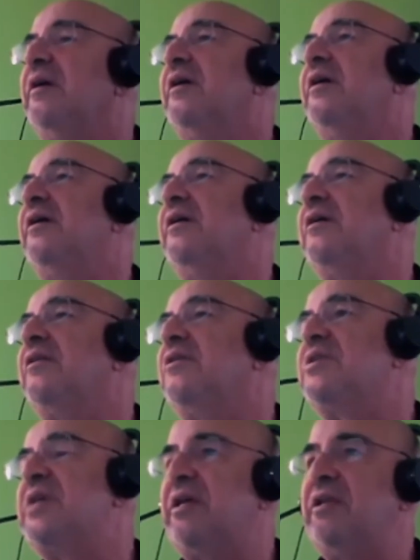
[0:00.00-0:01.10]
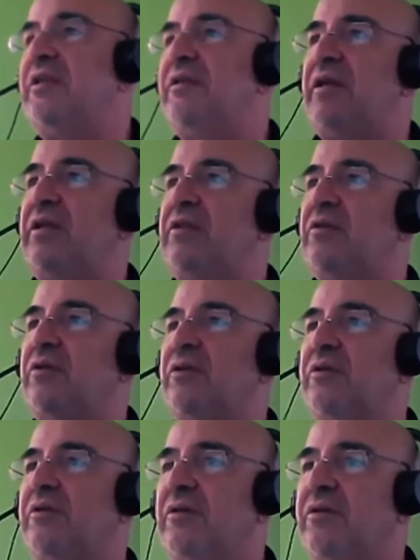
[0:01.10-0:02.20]
The second in
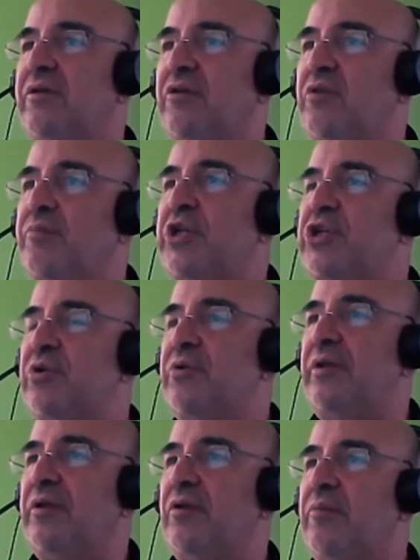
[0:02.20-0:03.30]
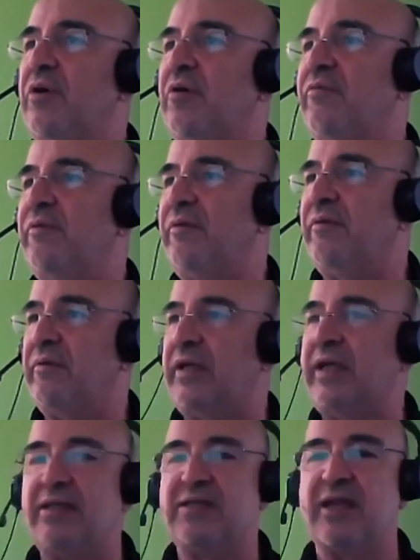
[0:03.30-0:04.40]
the picture above,
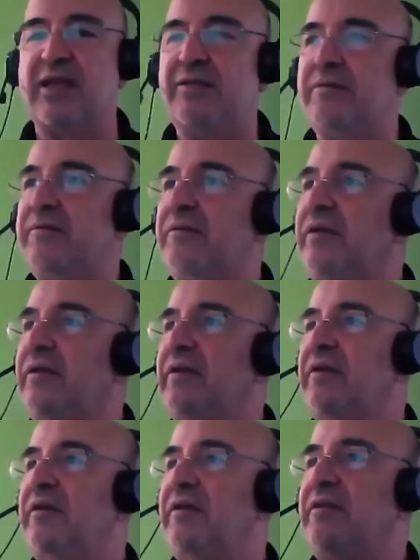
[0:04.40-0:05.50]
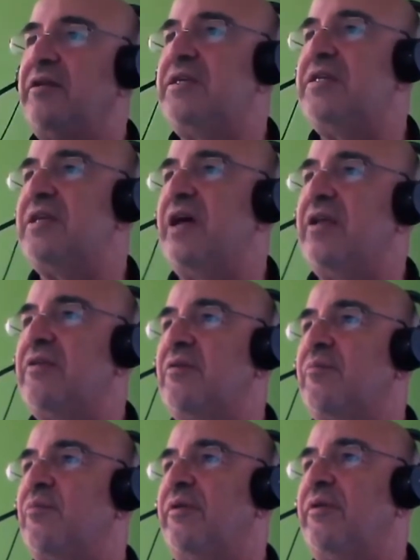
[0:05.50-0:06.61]
right-hand side, this is another
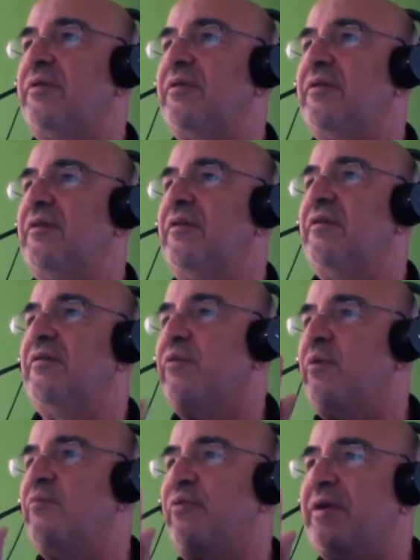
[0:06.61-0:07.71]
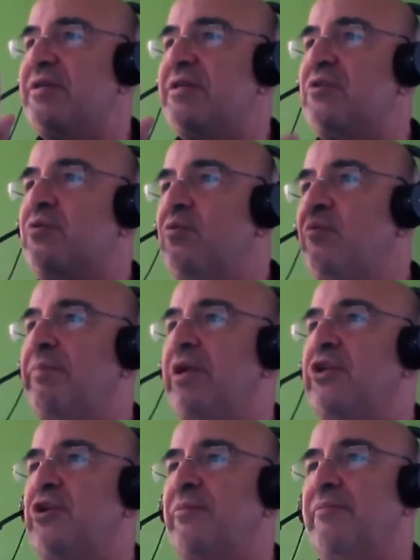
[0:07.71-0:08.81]
point from France to
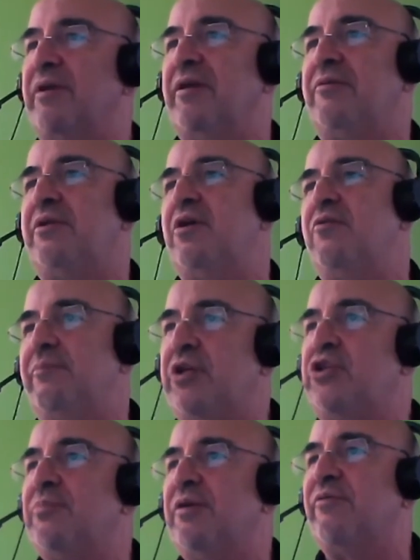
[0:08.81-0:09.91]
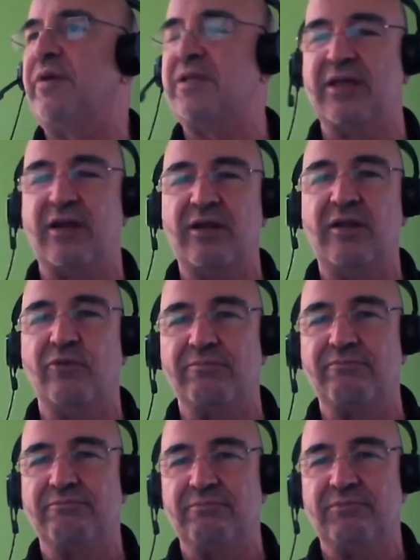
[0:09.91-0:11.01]
Belgium. You know, Belgium and France are neighbors.
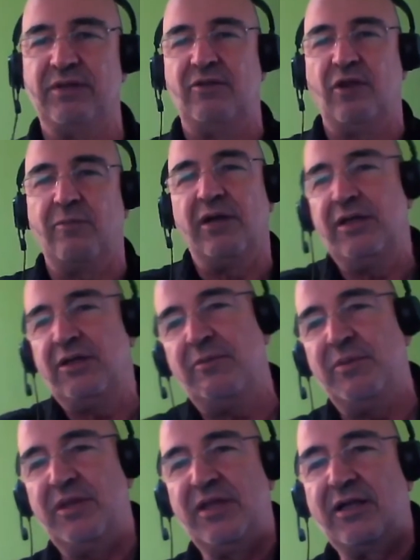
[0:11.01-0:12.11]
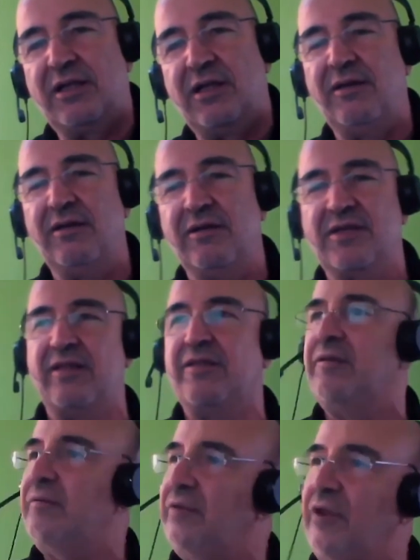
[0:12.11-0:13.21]
Normally, it will be directly sent.
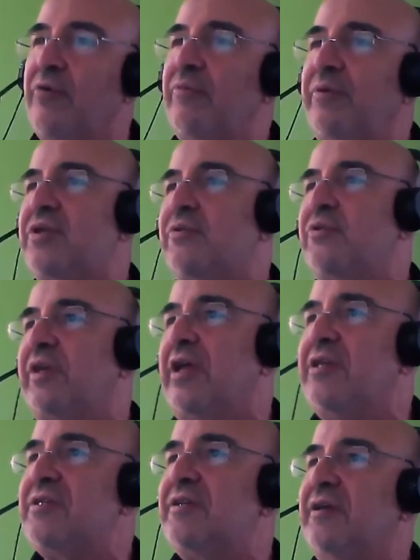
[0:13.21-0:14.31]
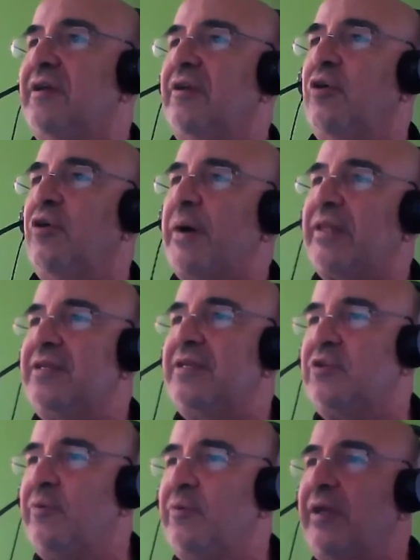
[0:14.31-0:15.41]
No, it's not the case. A part is
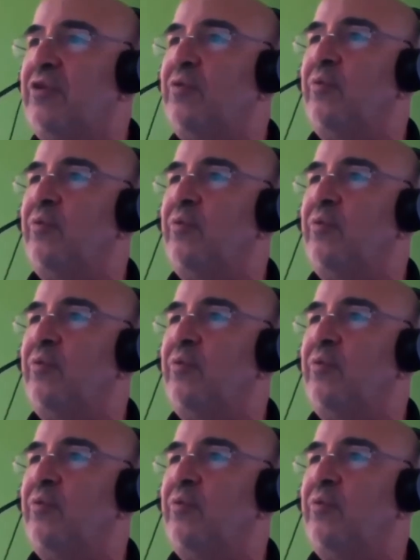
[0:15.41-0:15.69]
going to